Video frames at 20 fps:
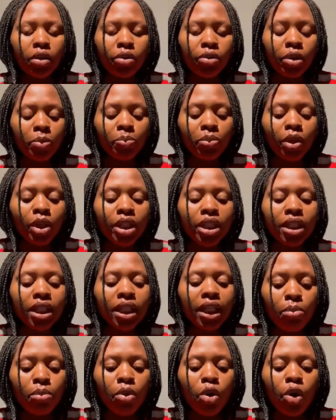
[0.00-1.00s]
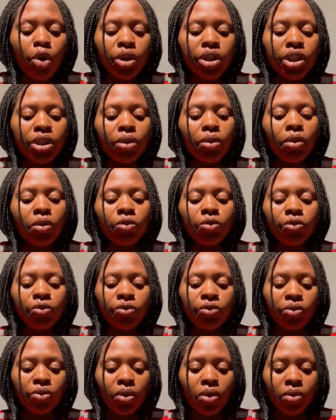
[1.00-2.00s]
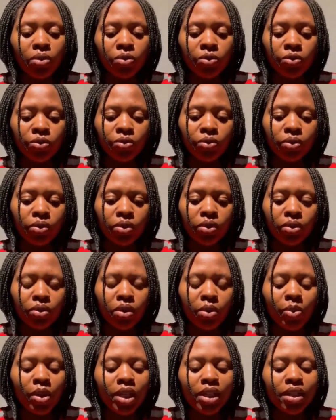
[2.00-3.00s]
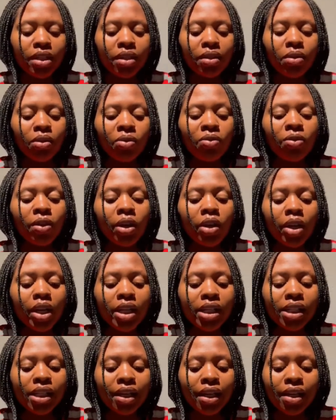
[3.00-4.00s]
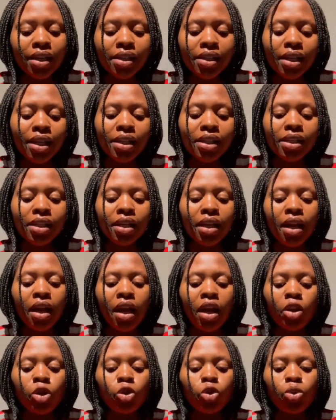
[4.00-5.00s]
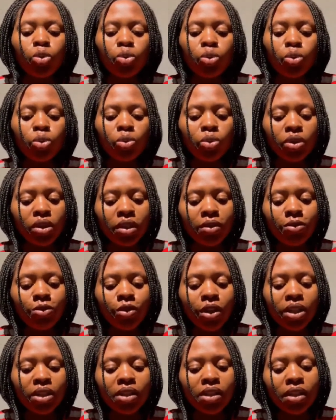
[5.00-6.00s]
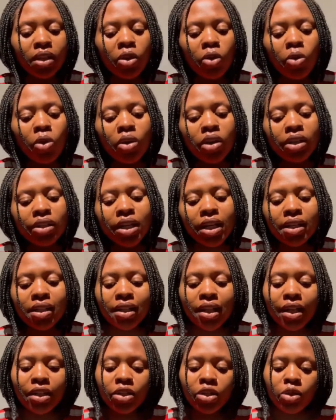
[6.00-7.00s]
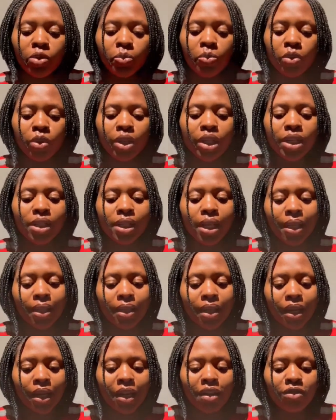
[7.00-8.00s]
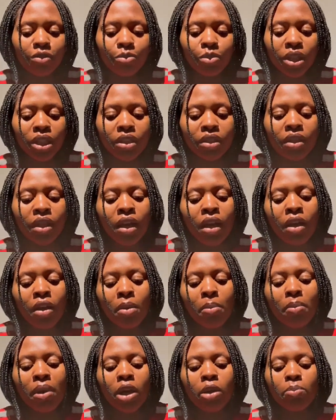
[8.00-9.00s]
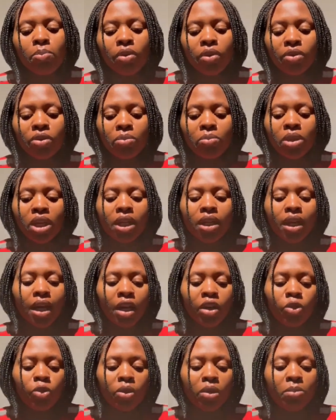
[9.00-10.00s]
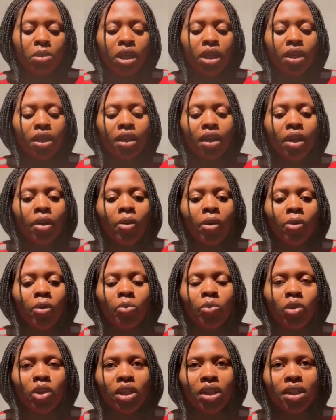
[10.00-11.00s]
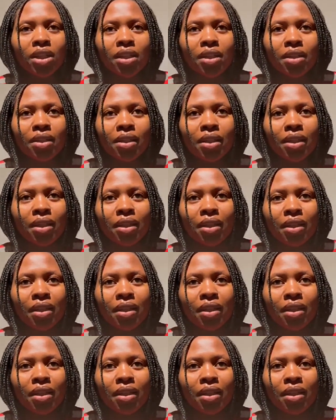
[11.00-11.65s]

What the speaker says: reporting mode of domestic violence cases to different stakeholders, that is police and the government, by both men and women in our communities.